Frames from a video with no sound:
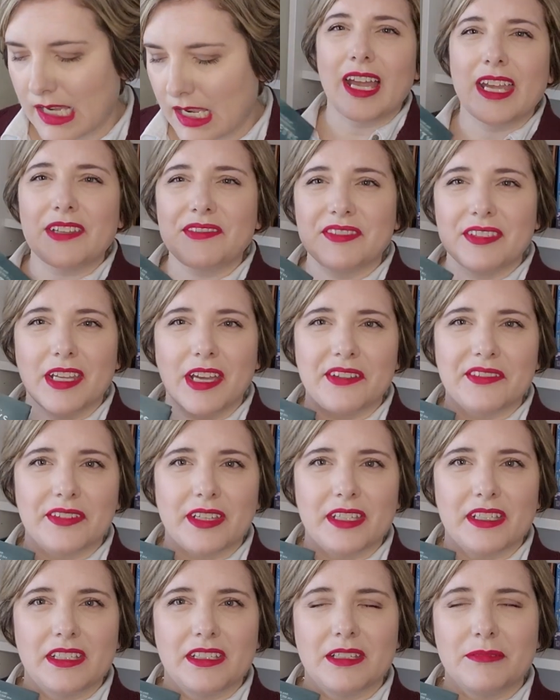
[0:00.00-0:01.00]
I have not
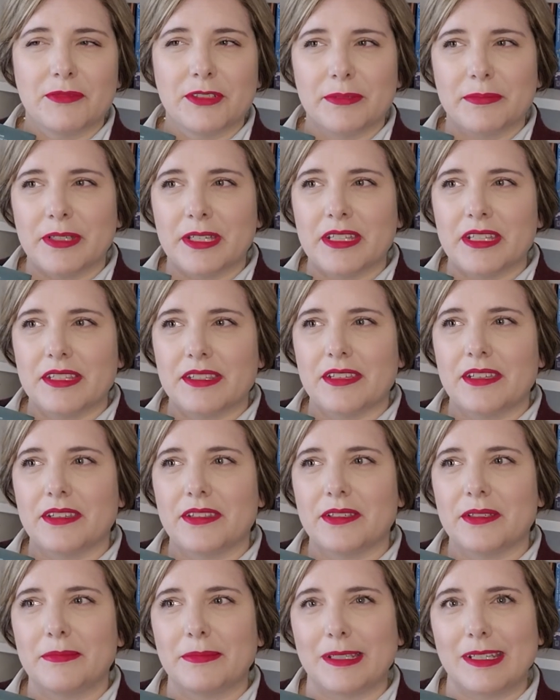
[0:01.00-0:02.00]
read any more by this
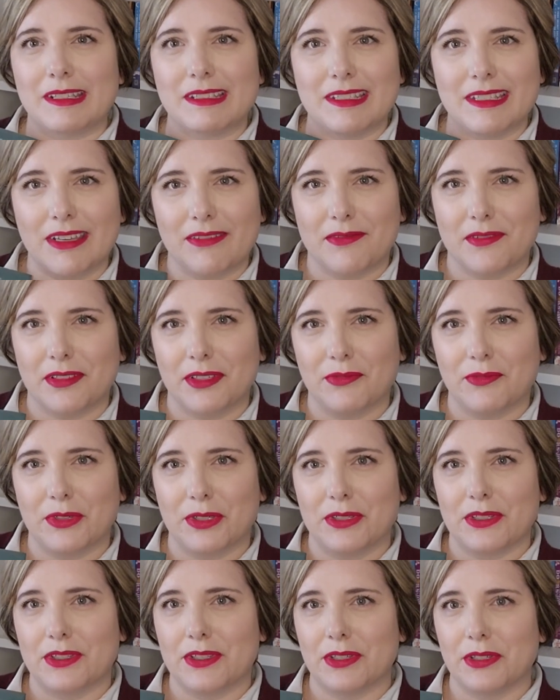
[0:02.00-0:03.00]
author, but I definitely
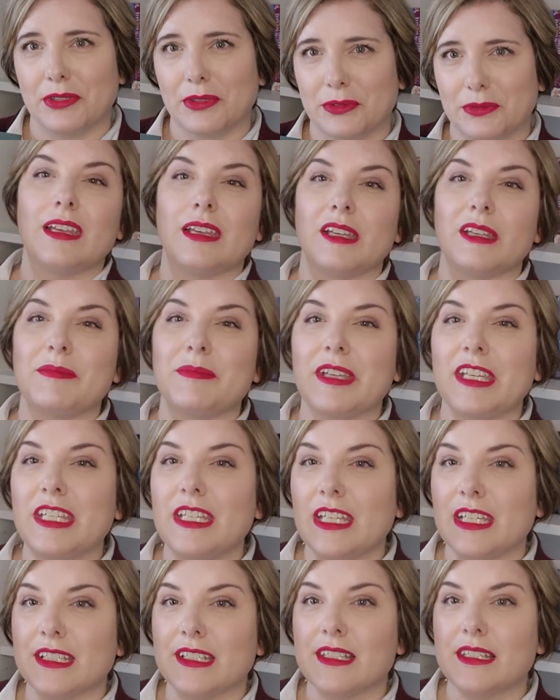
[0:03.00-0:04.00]
want to. My
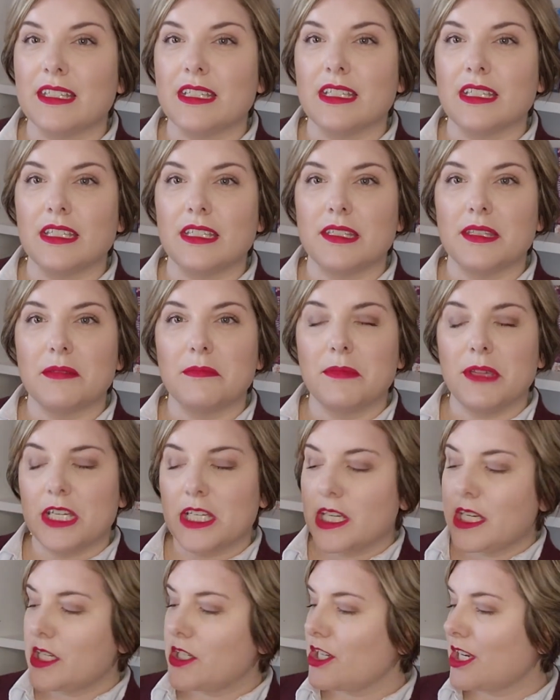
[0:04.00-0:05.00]
next is
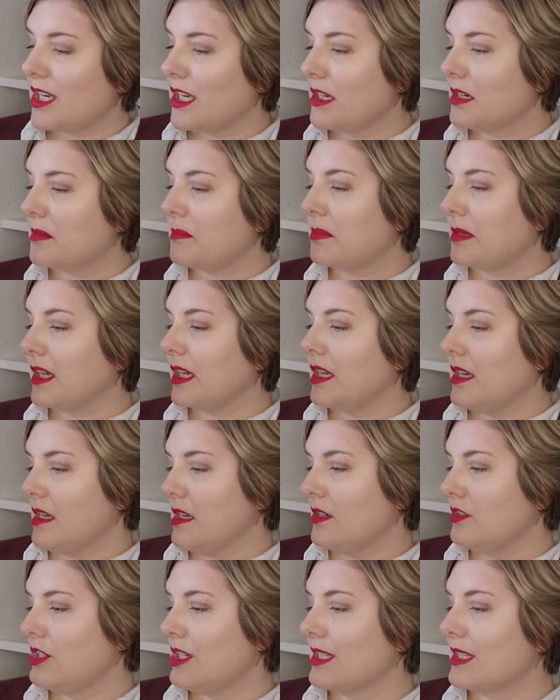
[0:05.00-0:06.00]
Mary Jane
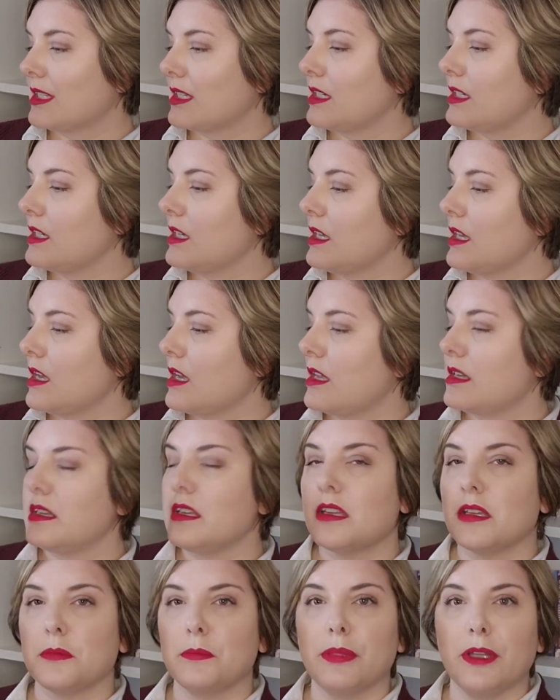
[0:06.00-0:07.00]
by Jessica
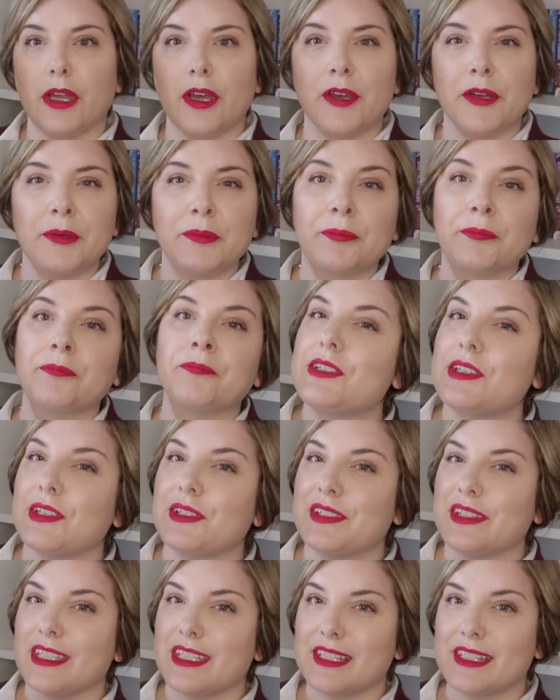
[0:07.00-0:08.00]
Anya Blah. So
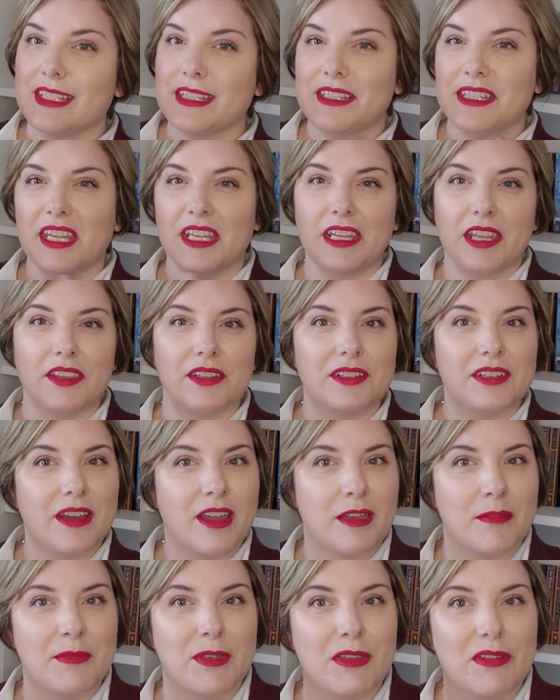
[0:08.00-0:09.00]
this is another
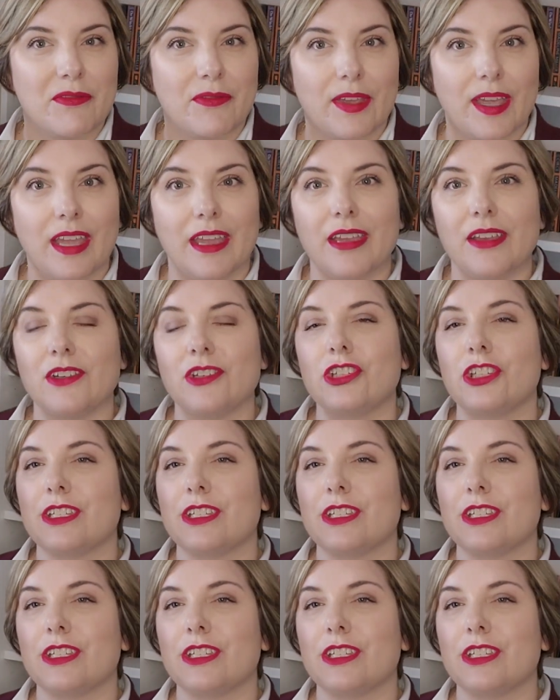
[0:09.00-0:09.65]
coming of age.